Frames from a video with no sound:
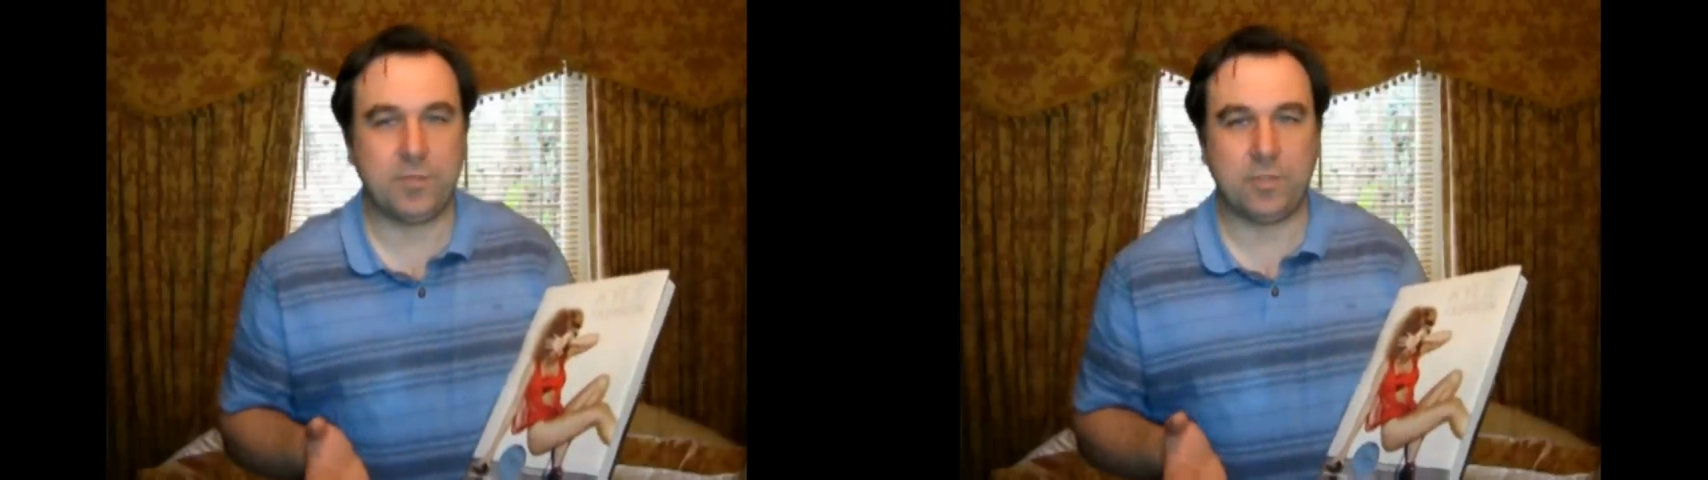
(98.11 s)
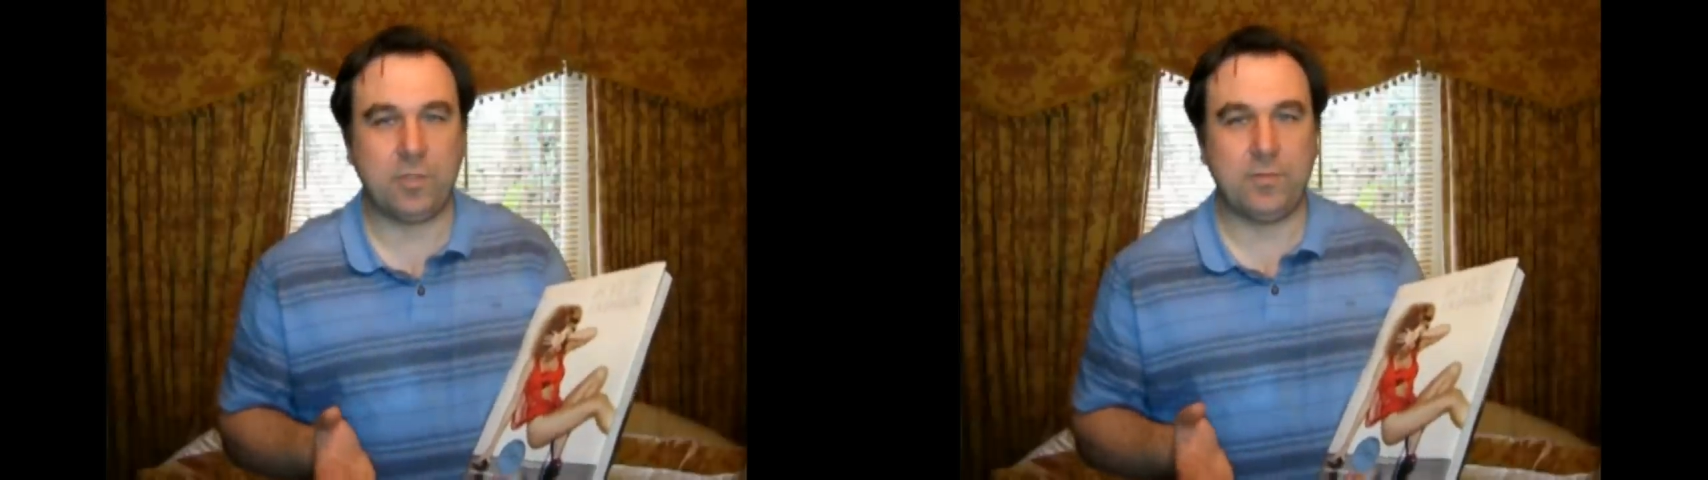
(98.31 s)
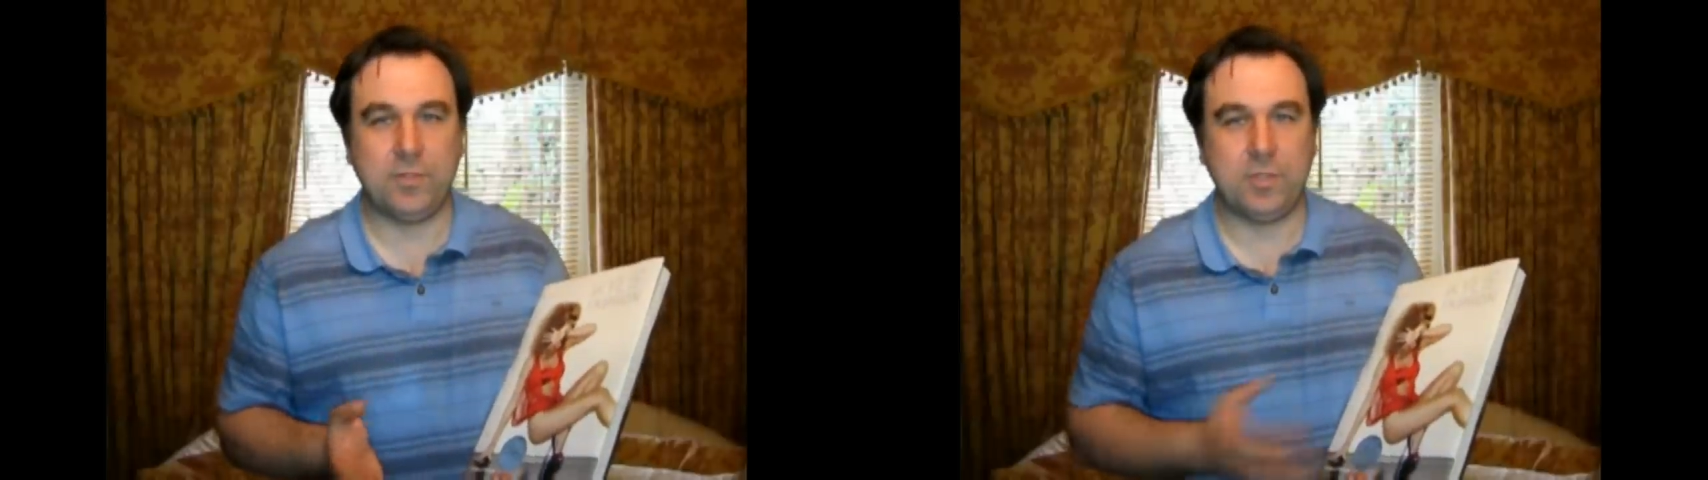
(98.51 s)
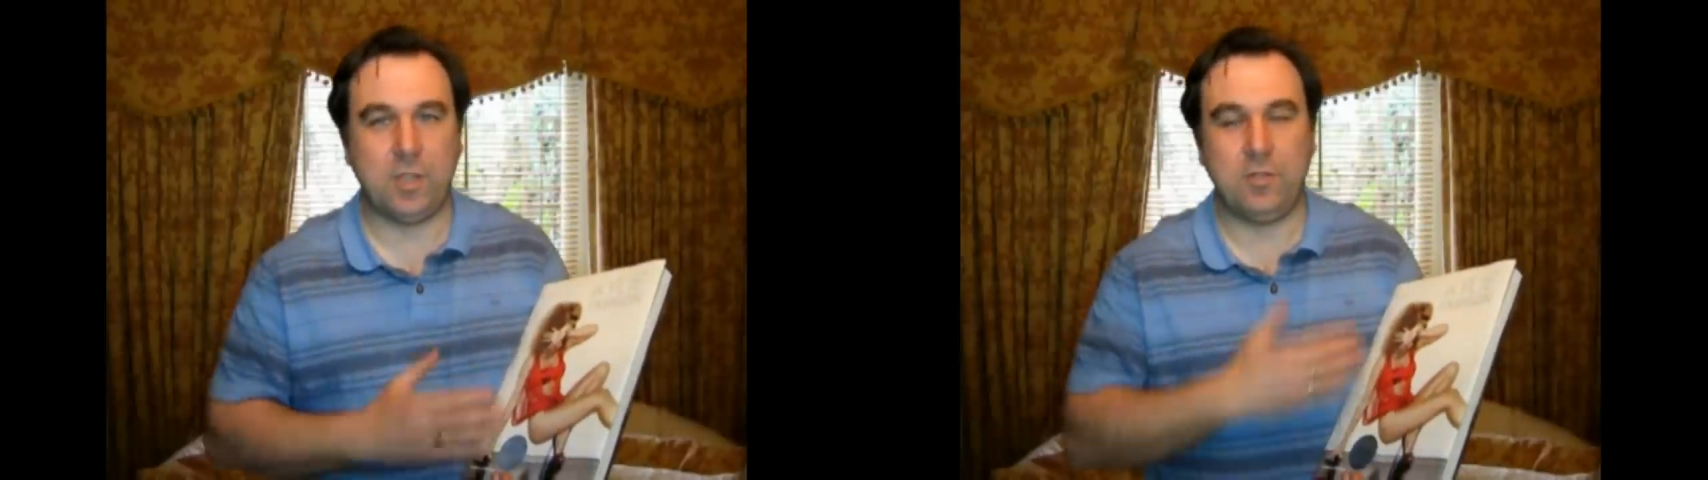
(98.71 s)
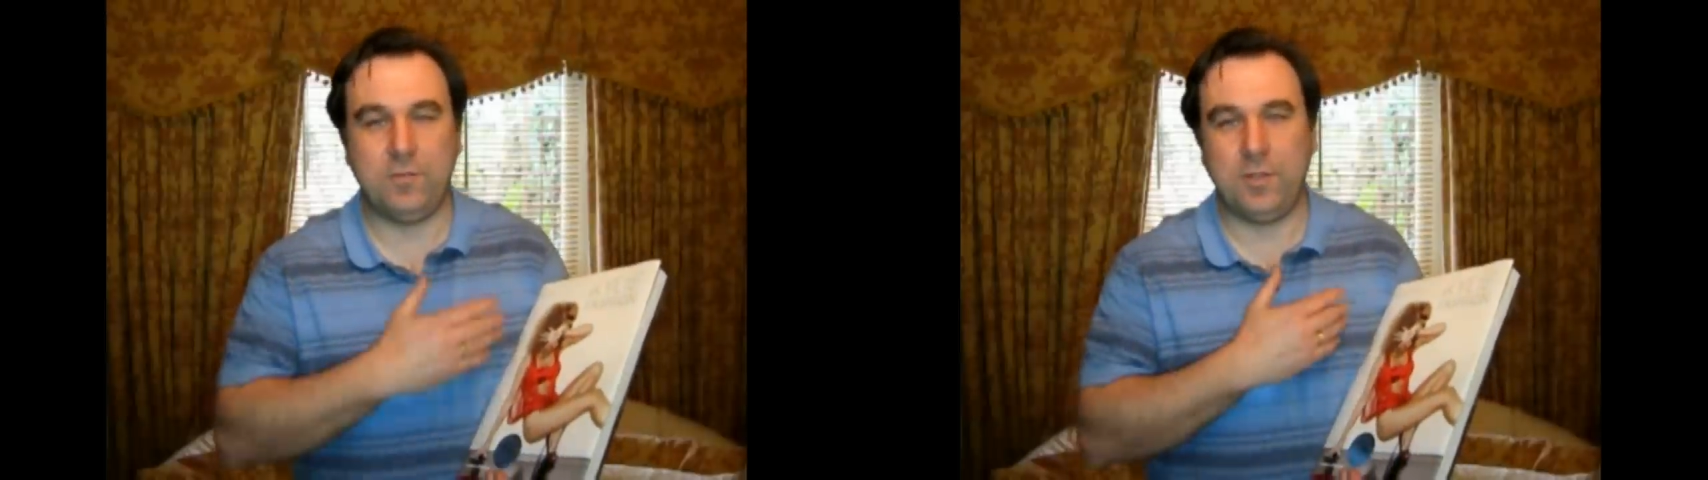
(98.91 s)
photographers
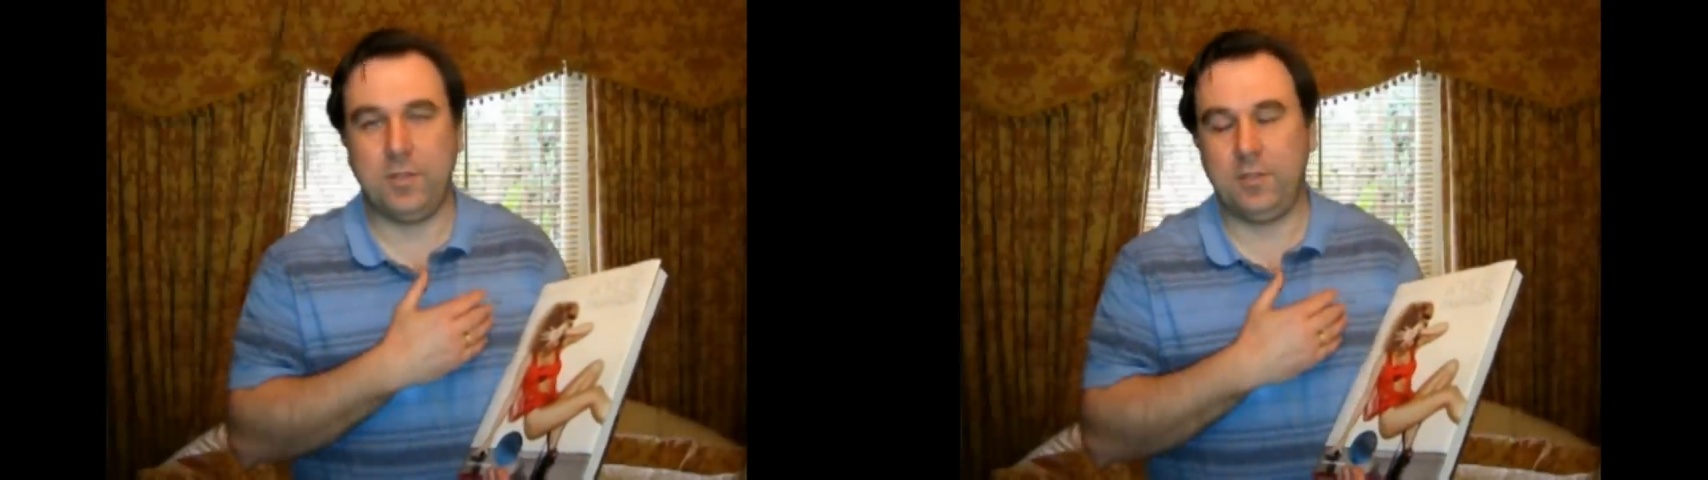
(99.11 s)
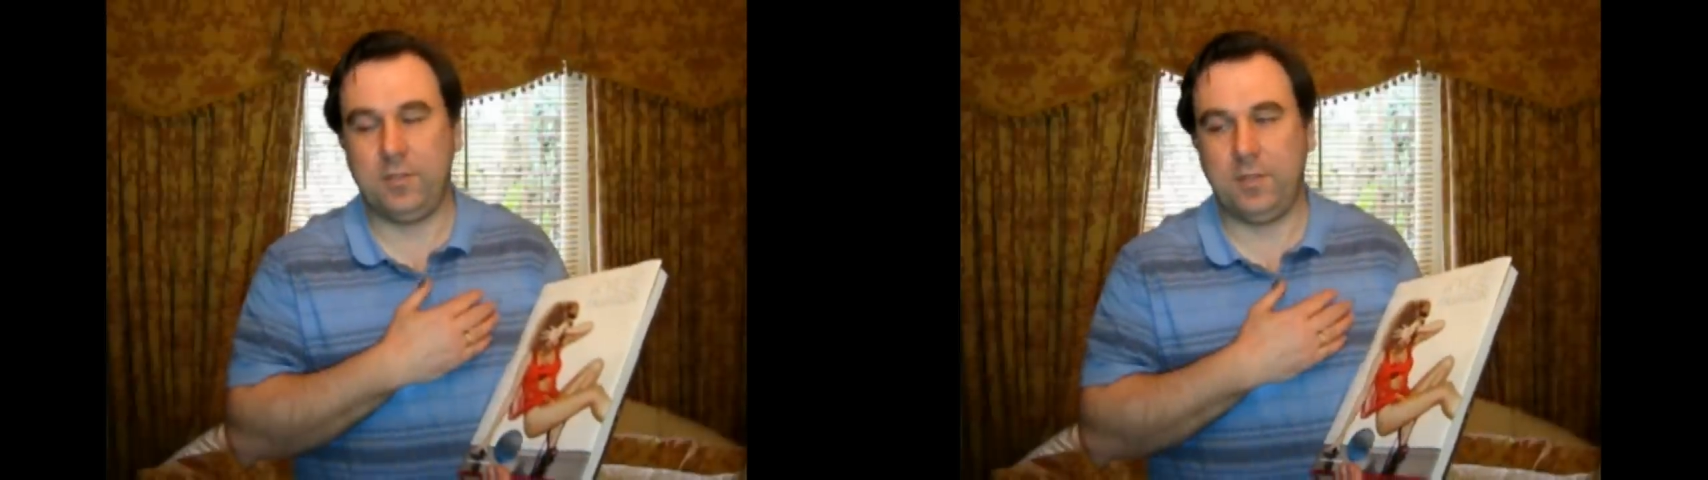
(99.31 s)
over